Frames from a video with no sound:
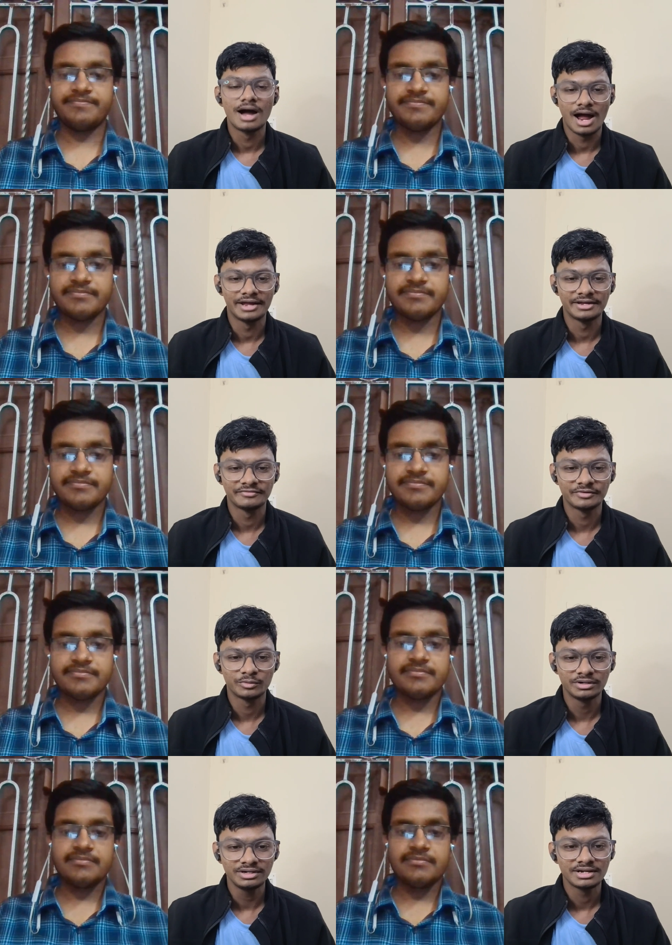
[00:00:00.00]
Speaker 1: Hi
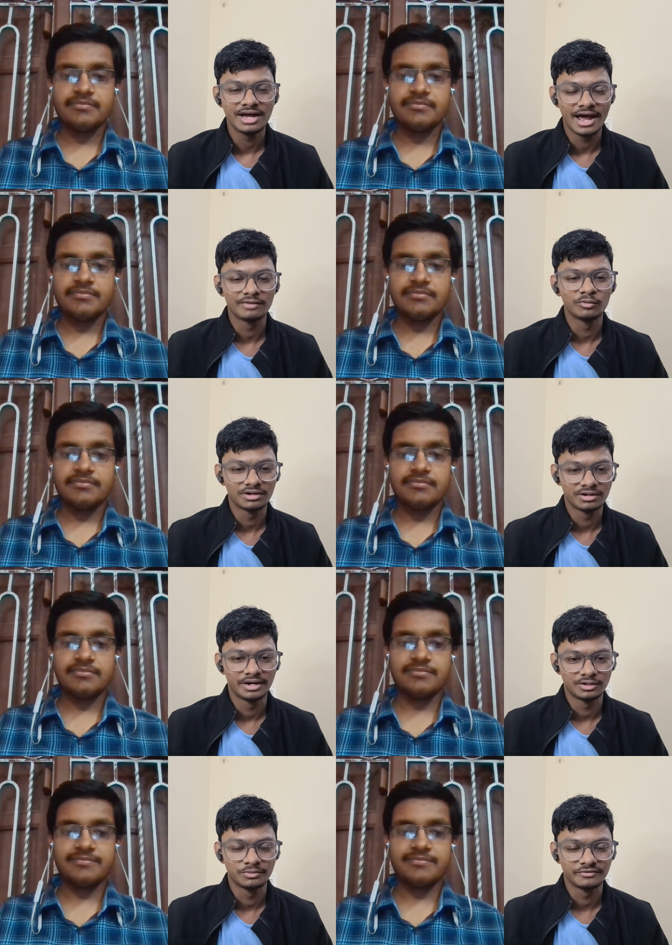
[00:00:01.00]
everyone and welcome
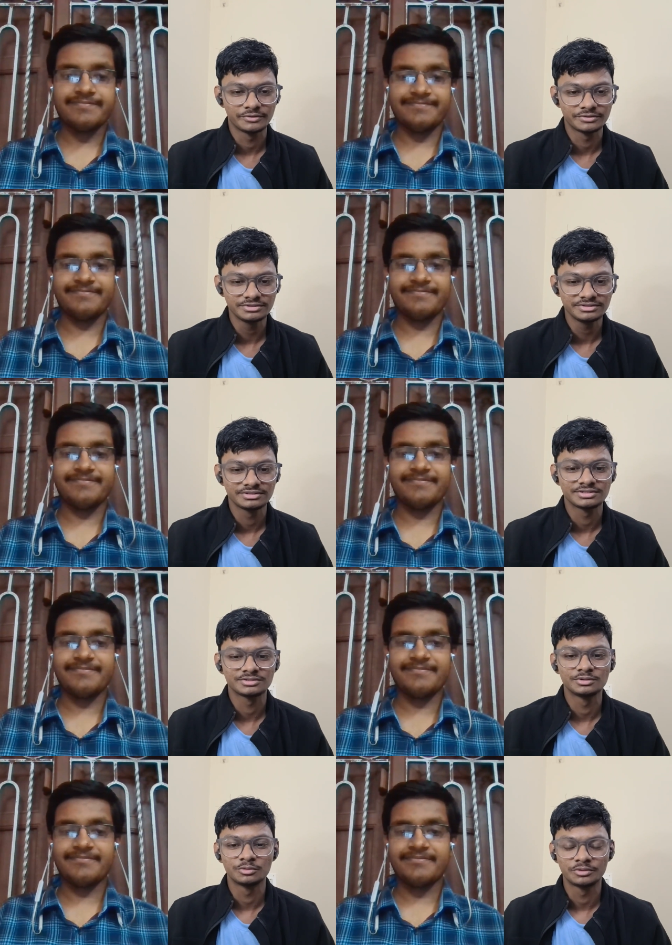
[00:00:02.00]
back to PrepFusion.
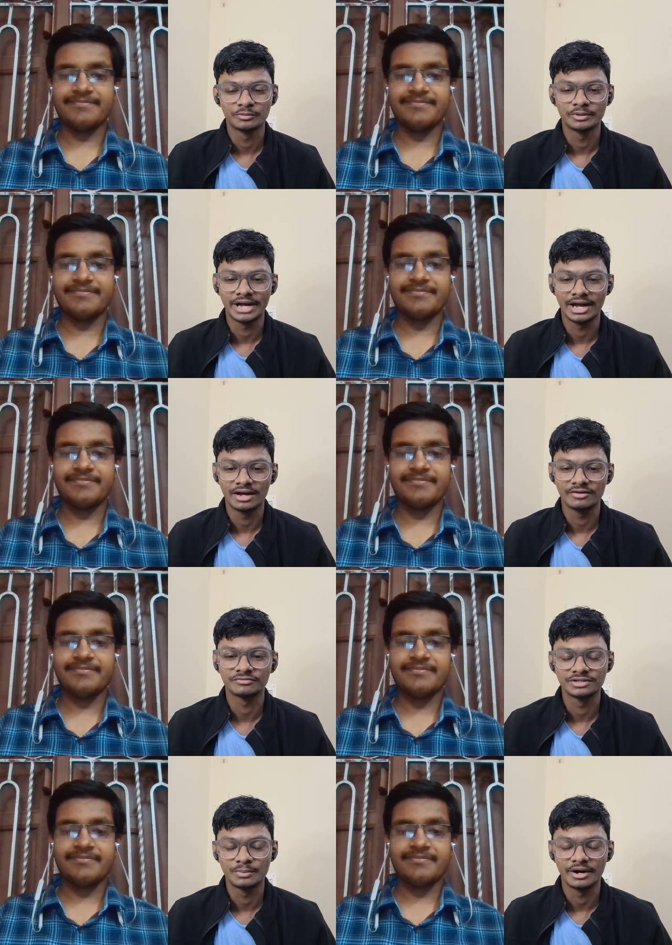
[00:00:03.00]
So today we have
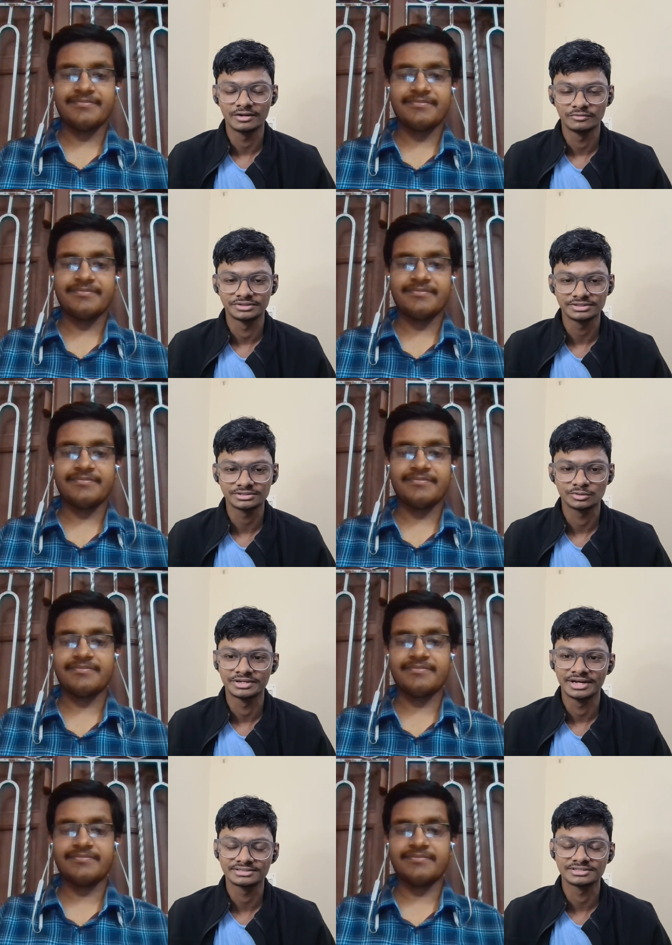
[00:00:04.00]
Dipayan with us. So he
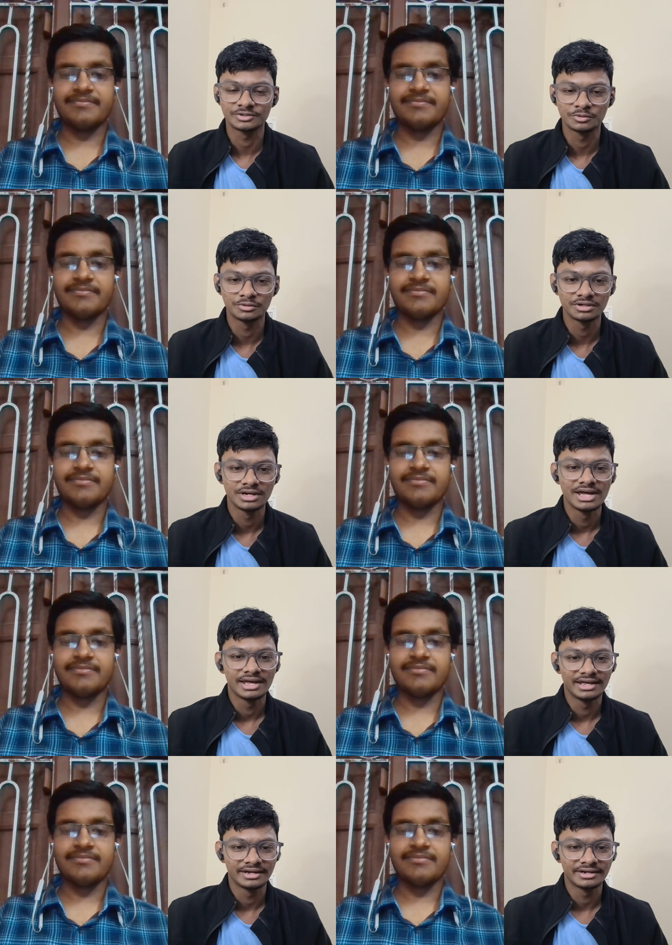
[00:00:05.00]
has secured
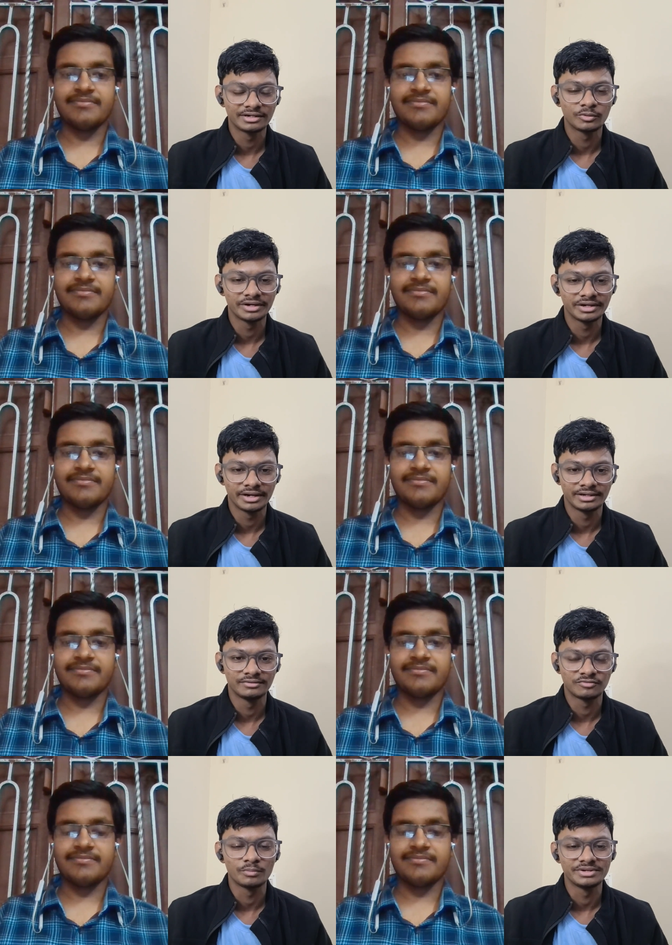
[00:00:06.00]
AIR 29
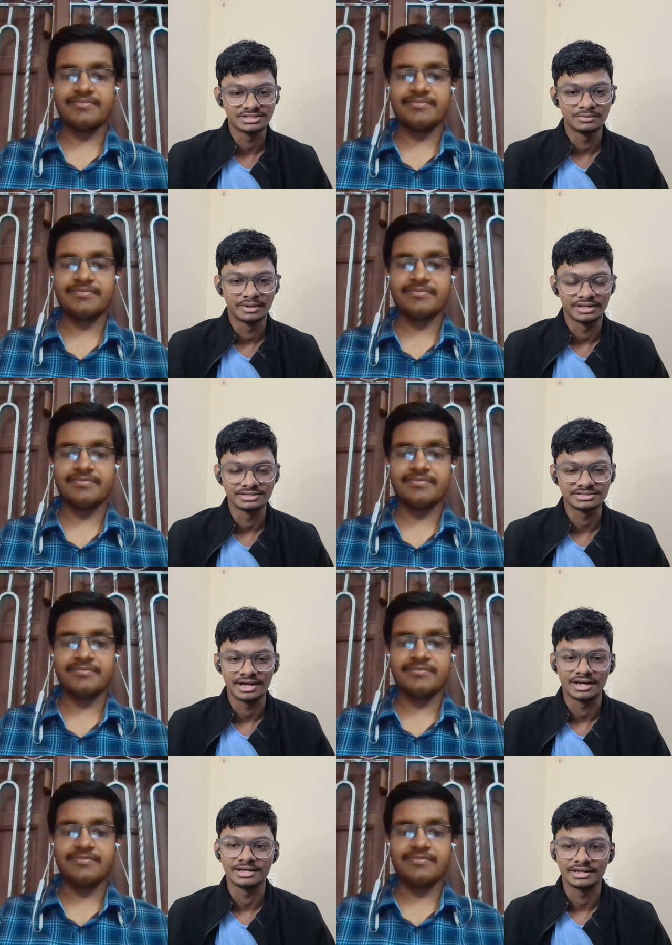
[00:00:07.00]
from EC branch
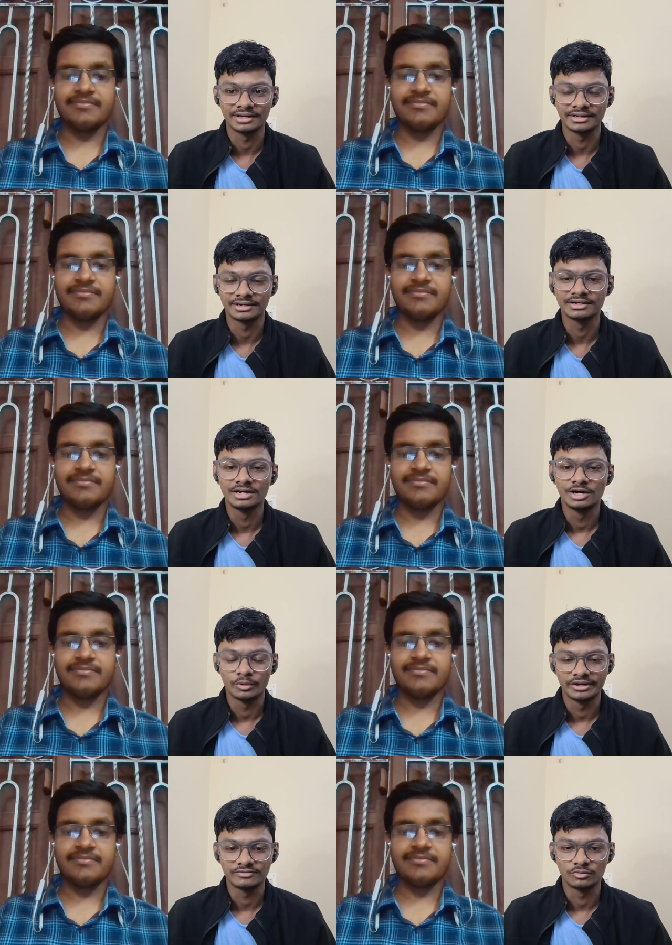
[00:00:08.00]
and AIR
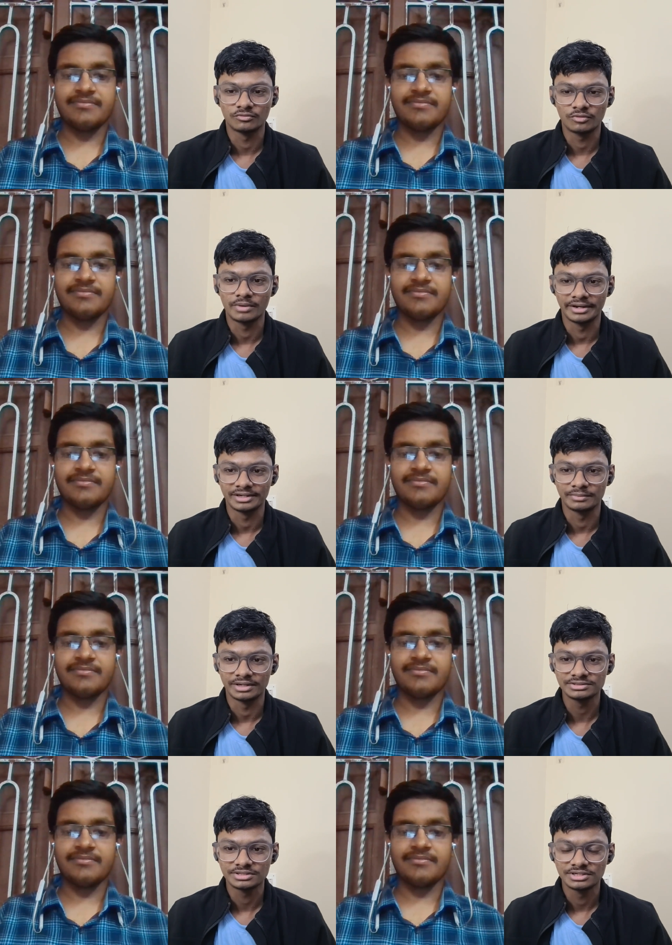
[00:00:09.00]
24 from IN
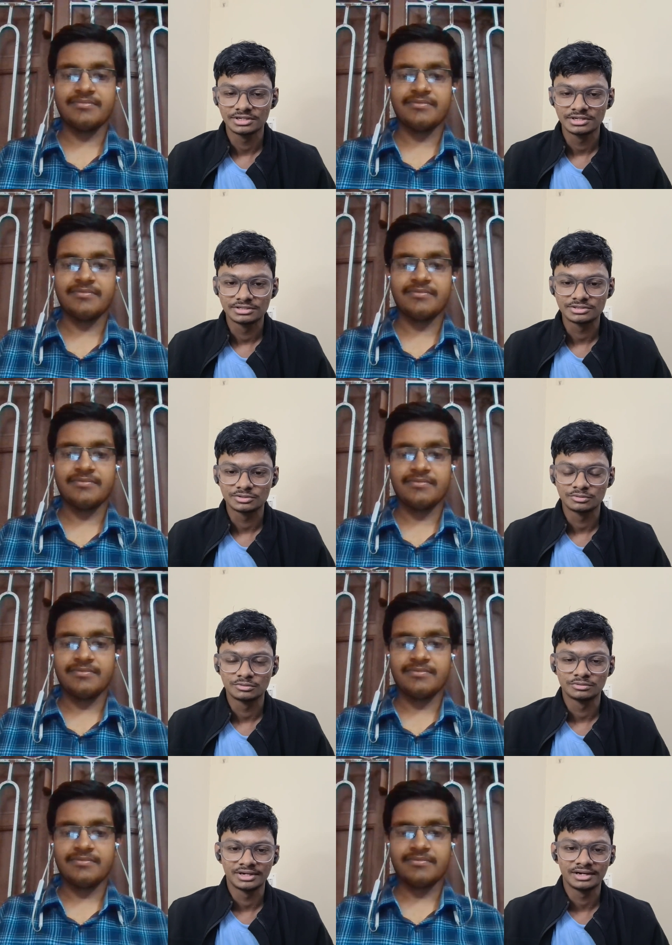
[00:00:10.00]
branch.
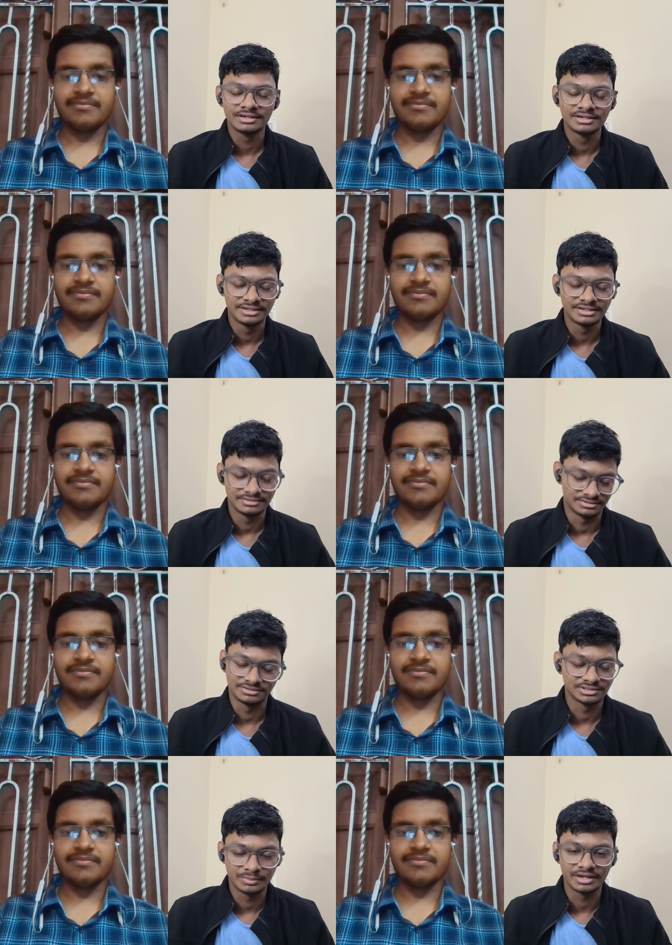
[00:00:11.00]
So yeah,
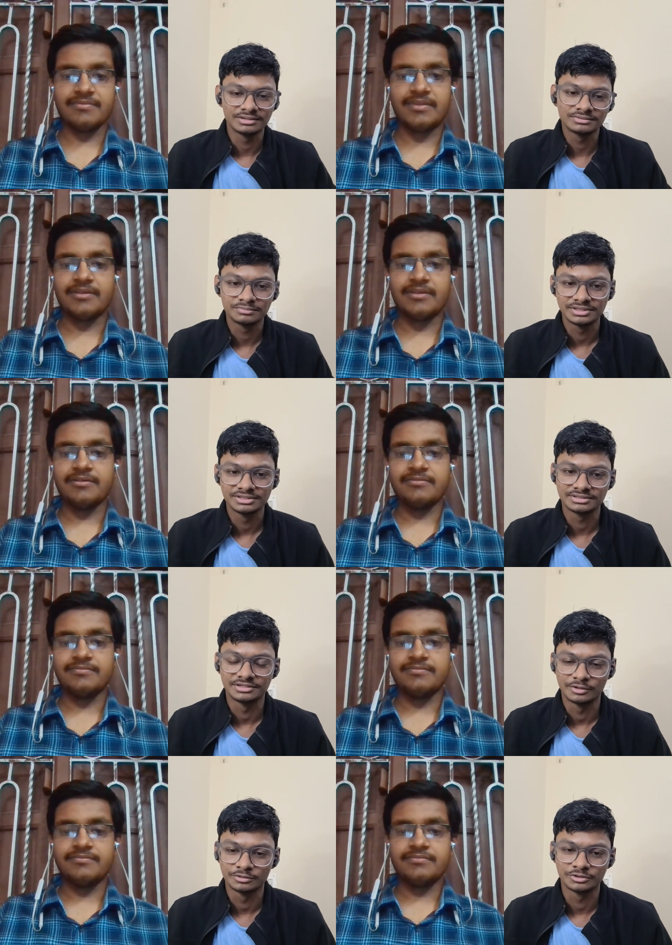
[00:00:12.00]
uh, Dipayan, please
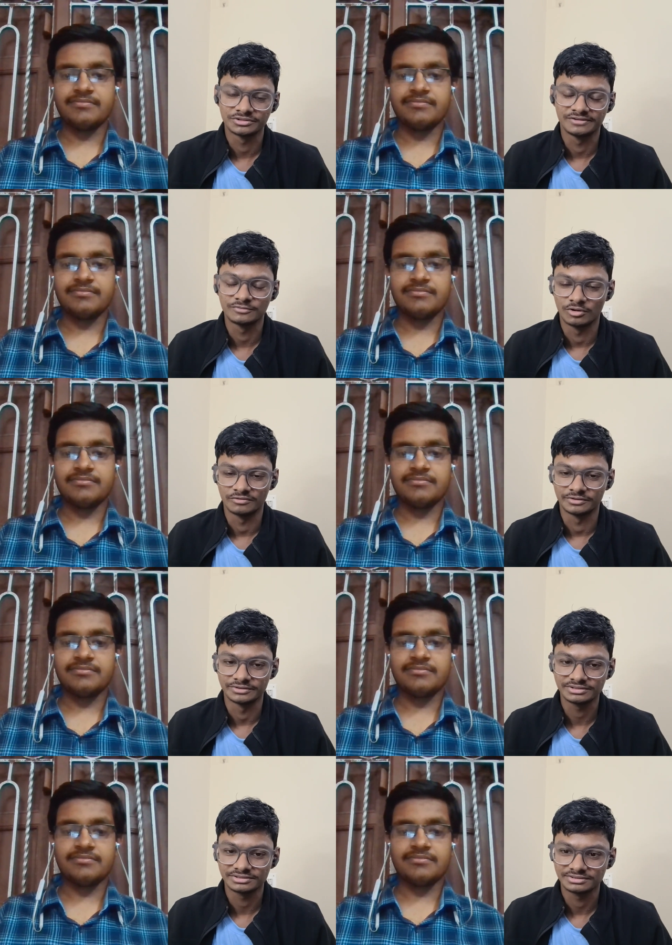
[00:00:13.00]
introduce yourself to our
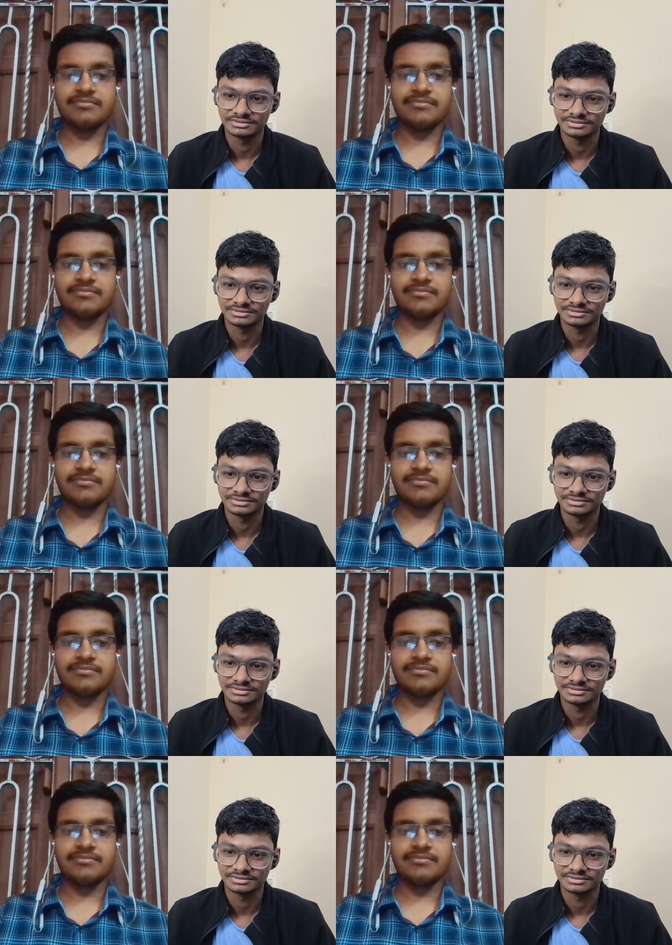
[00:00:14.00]
viewers.